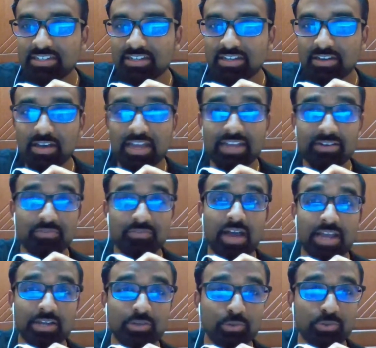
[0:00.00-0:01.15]
across
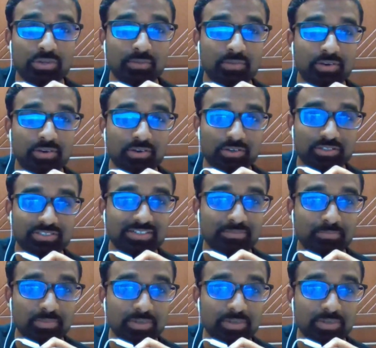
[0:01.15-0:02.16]
policemen, retired policemen,